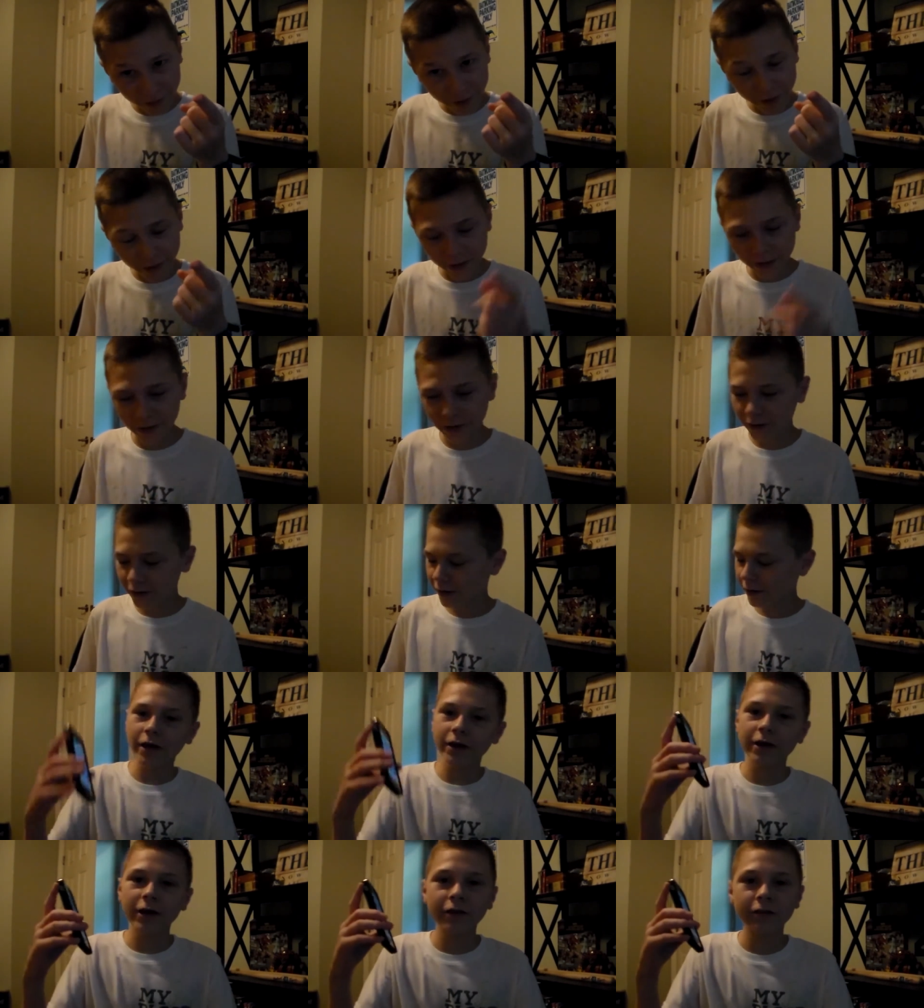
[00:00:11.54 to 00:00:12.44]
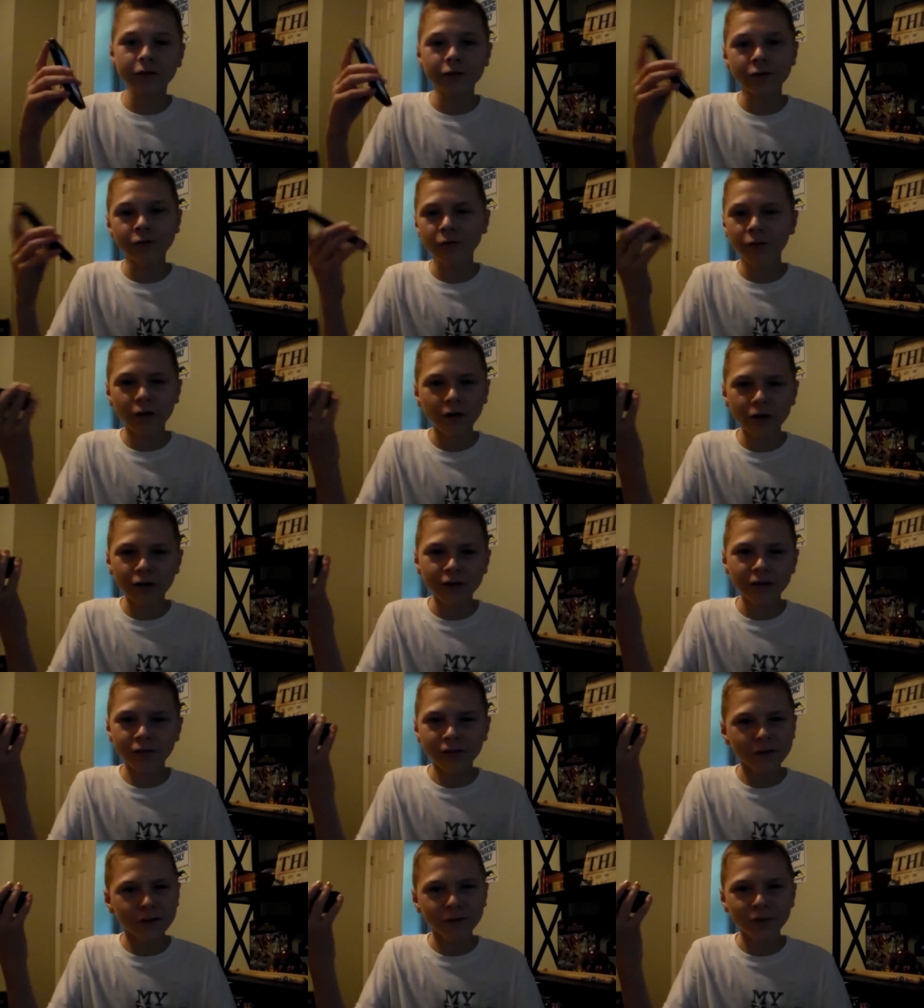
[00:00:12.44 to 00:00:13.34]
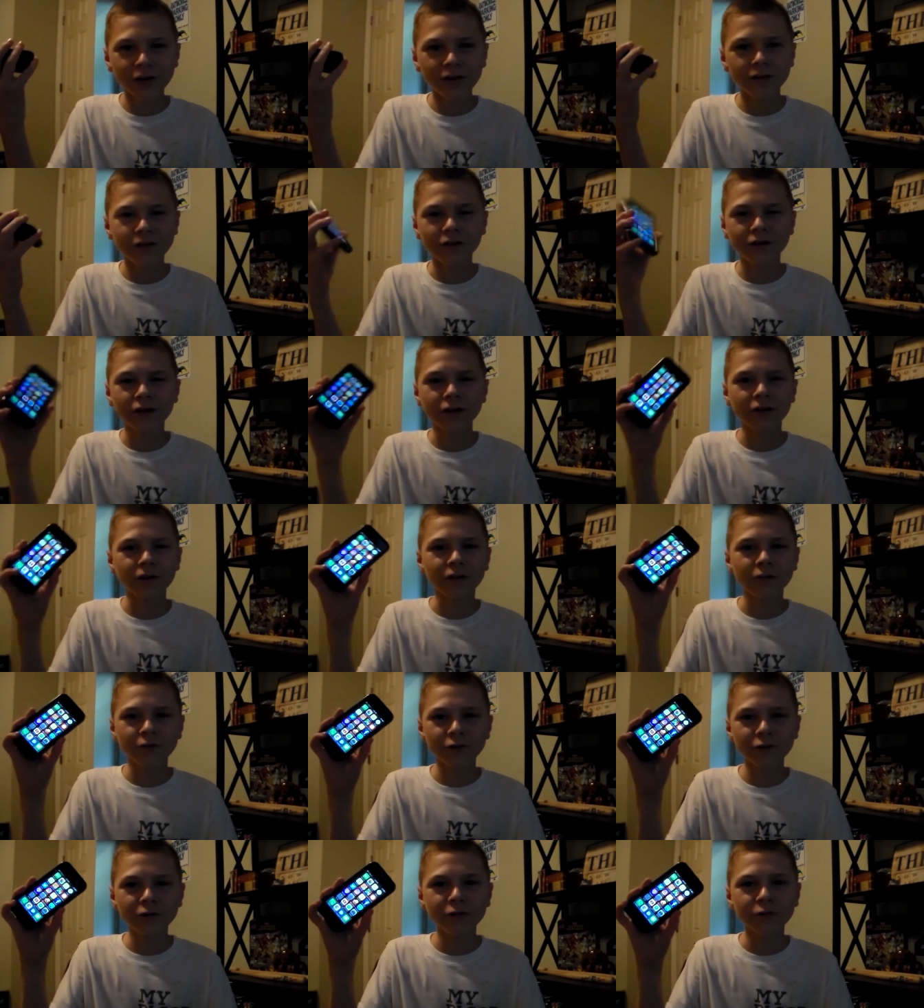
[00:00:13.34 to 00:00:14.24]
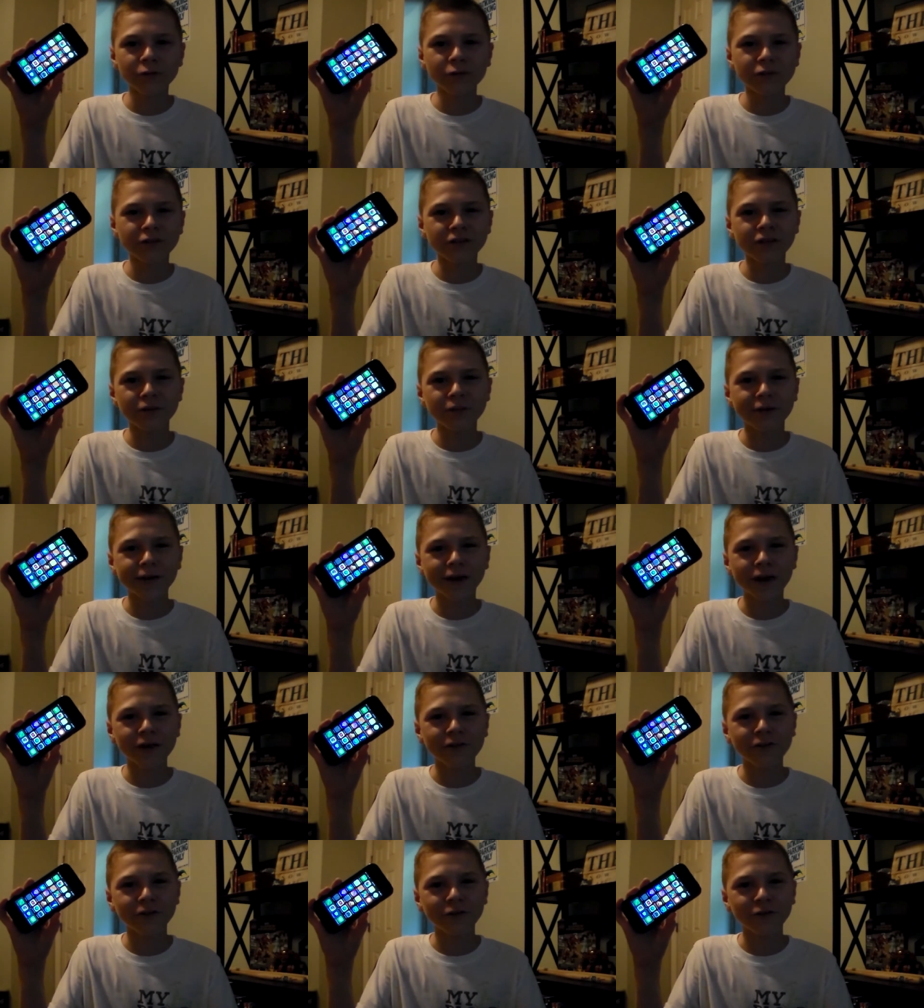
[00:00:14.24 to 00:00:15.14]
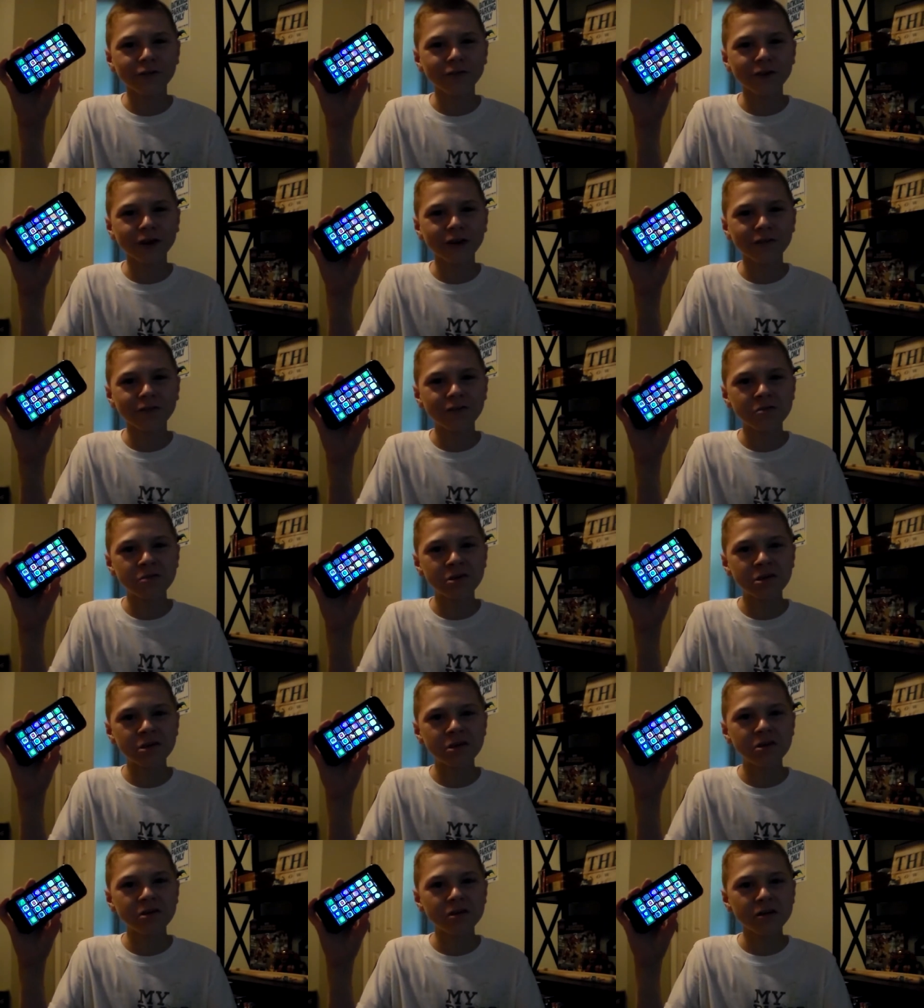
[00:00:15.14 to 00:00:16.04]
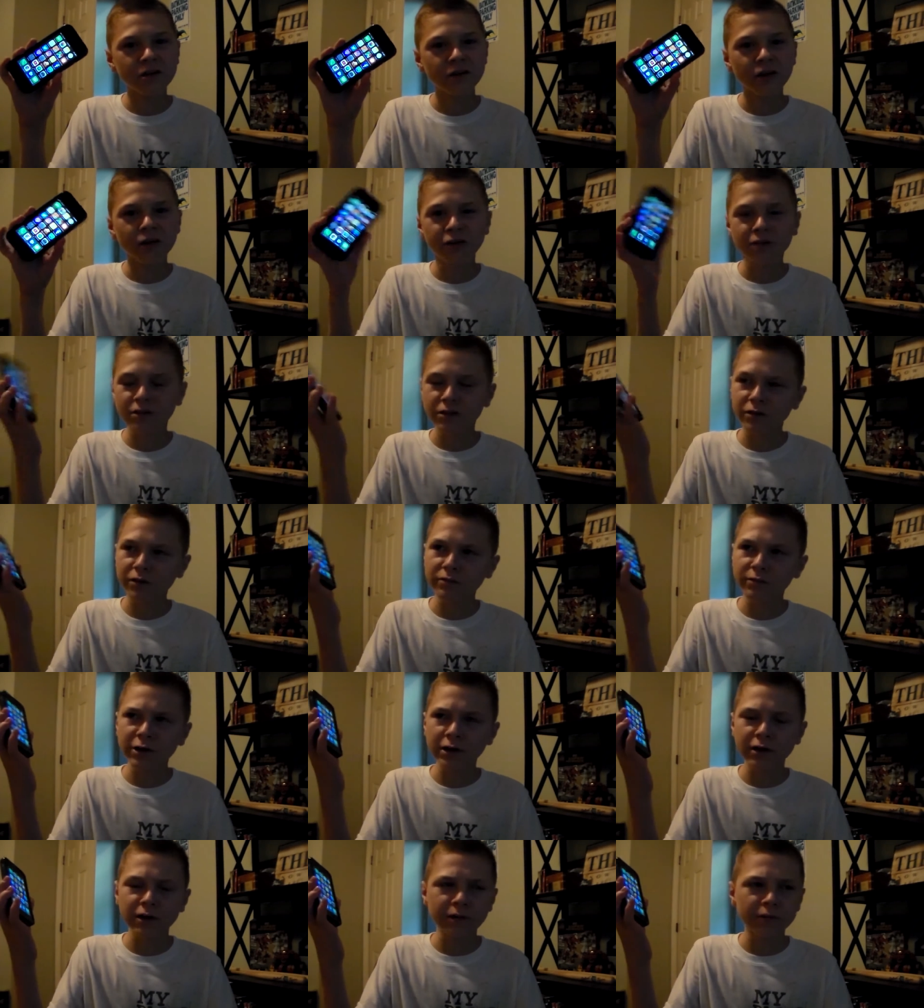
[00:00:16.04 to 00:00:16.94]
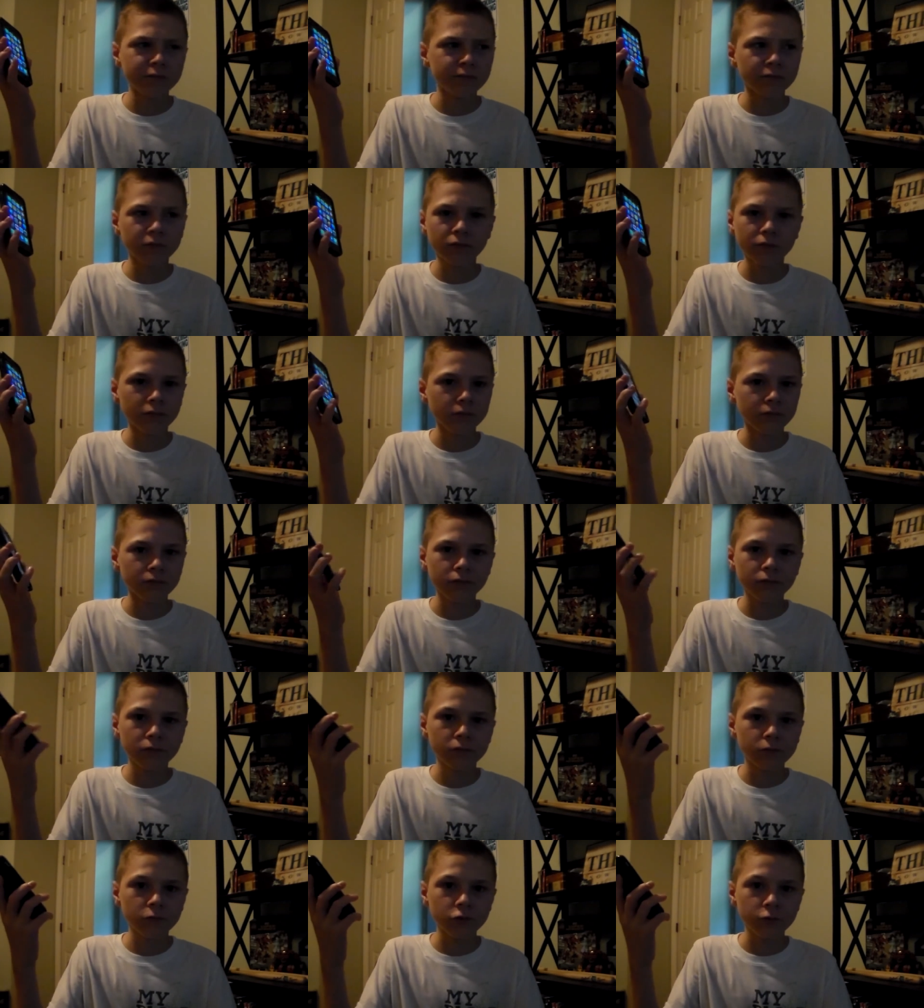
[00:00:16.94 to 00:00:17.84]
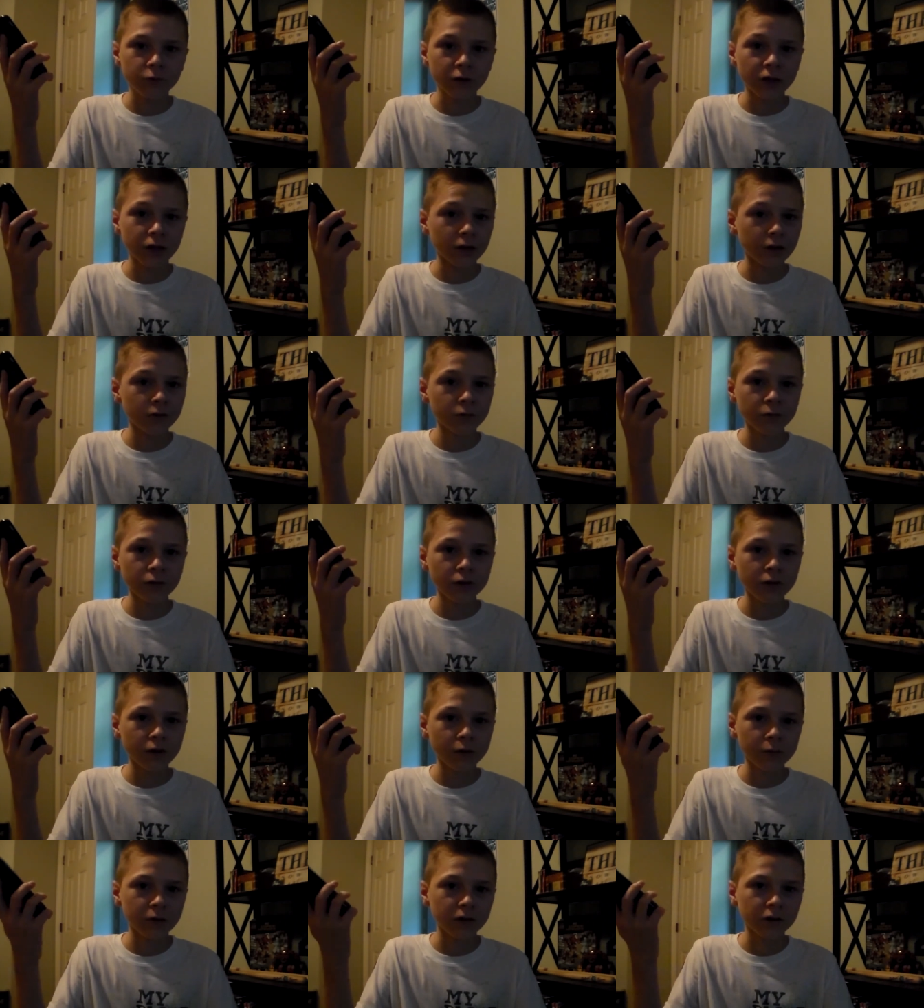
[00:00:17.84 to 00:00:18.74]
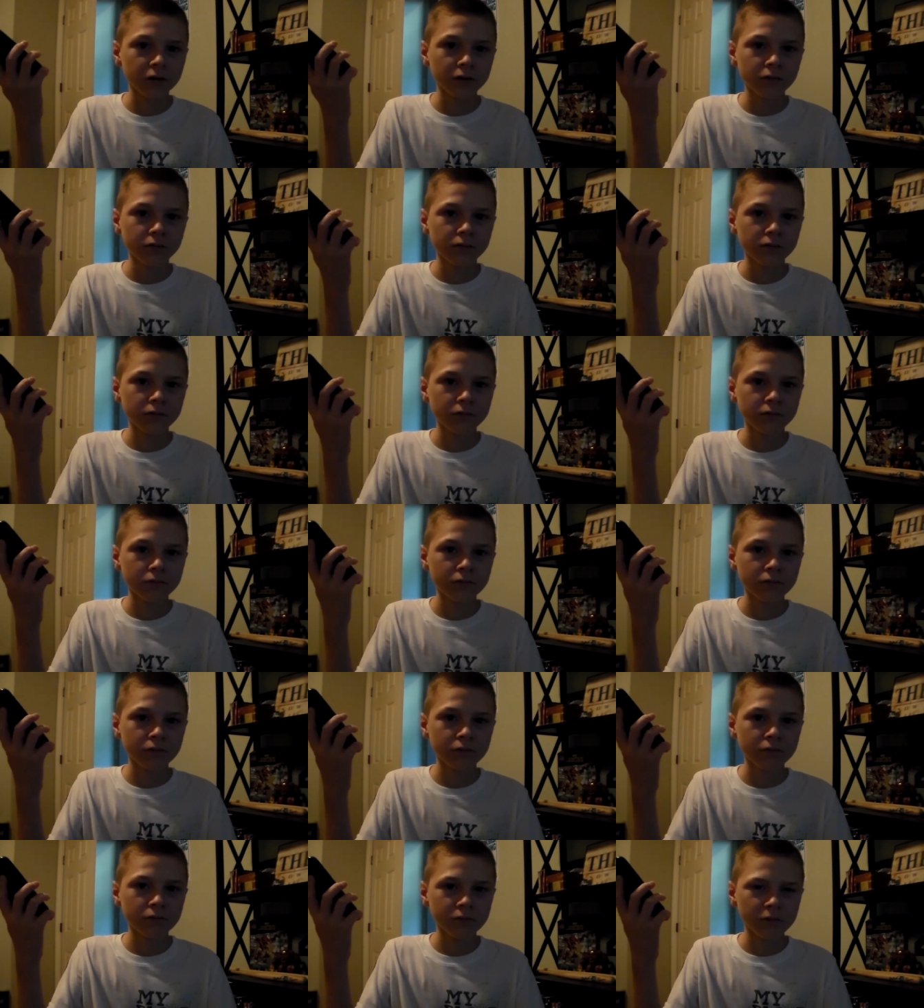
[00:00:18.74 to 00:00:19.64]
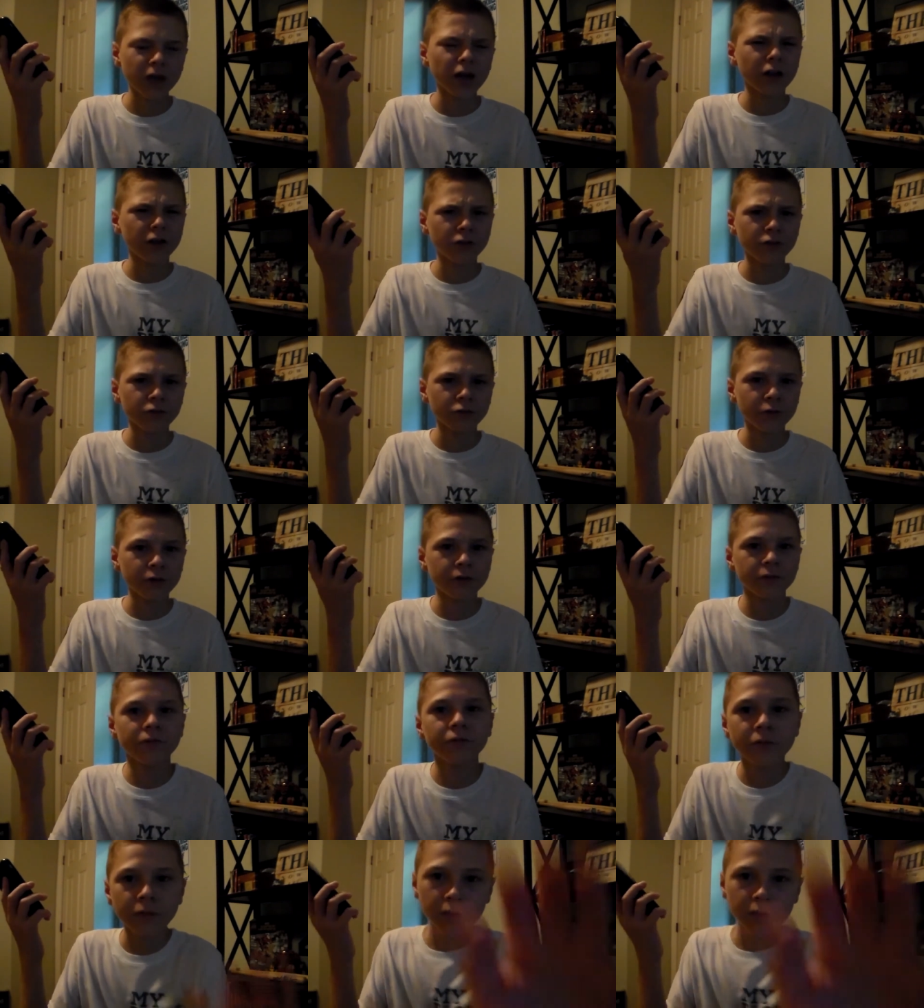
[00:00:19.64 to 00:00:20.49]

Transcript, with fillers: again. And as you already seen by the title, we're doing what's on my iPhone 5C. So, um, should we get into it? I mean, yeah, let's do it.